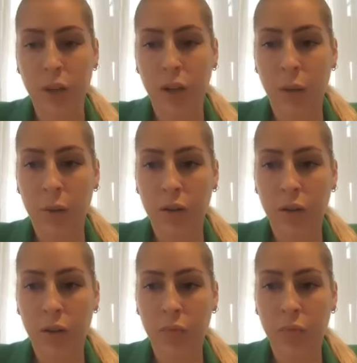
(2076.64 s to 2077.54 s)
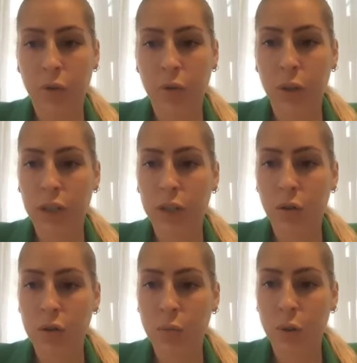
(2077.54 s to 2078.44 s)
I mean, quickly
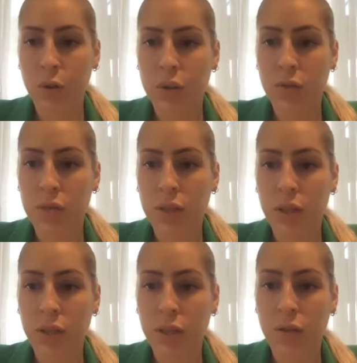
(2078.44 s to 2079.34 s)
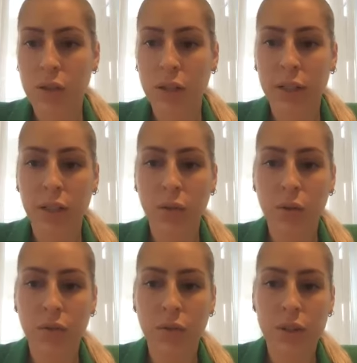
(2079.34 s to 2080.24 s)
also, because I've seen there is a lady
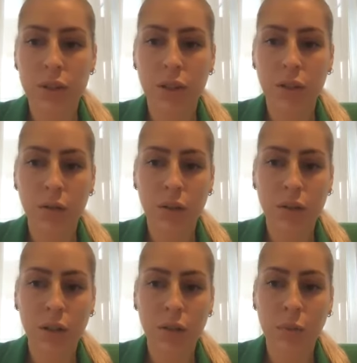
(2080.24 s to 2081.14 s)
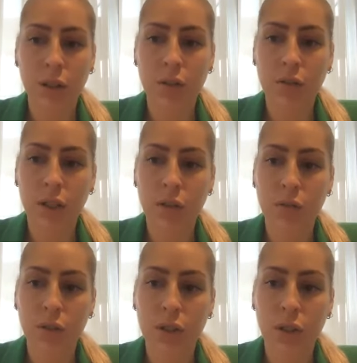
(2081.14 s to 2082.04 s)
called Fiza or a gentleman that tried to
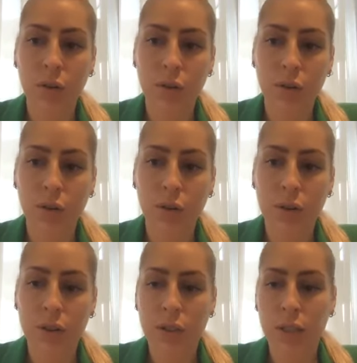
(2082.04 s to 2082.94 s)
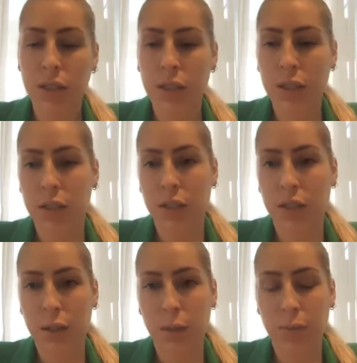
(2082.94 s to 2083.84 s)
reach out on the
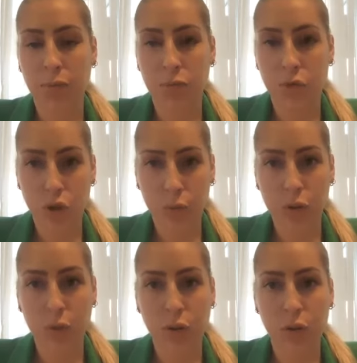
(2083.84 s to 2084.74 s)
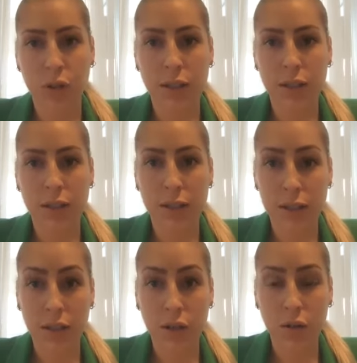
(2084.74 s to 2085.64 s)
dropshipping course and the
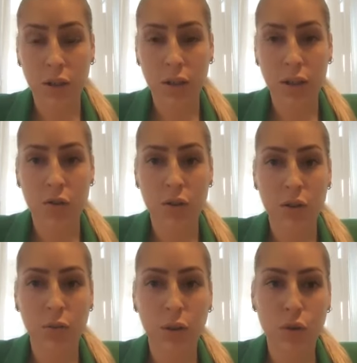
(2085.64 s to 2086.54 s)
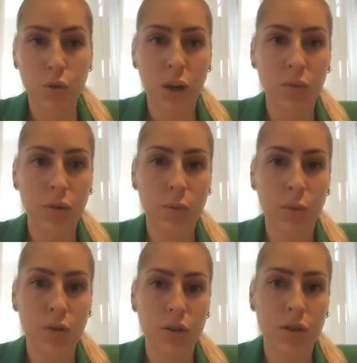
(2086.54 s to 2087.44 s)
discount. And actually we do have it
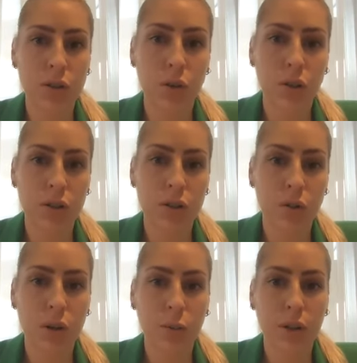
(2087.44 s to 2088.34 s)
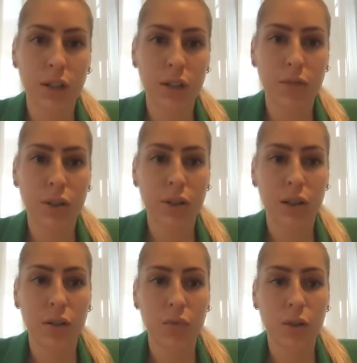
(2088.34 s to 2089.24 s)
because this course is collaboratively
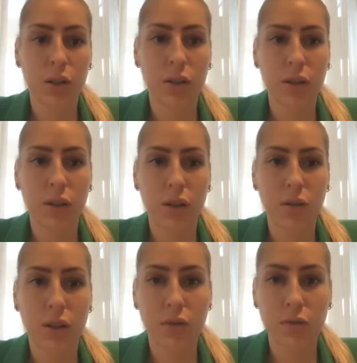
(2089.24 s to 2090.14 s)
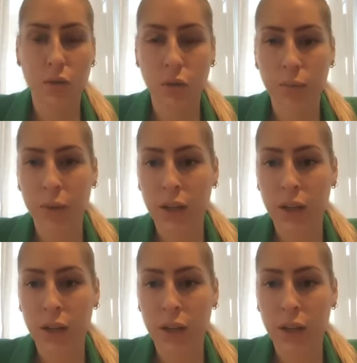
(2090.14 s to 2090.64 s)
done with Creative Zone.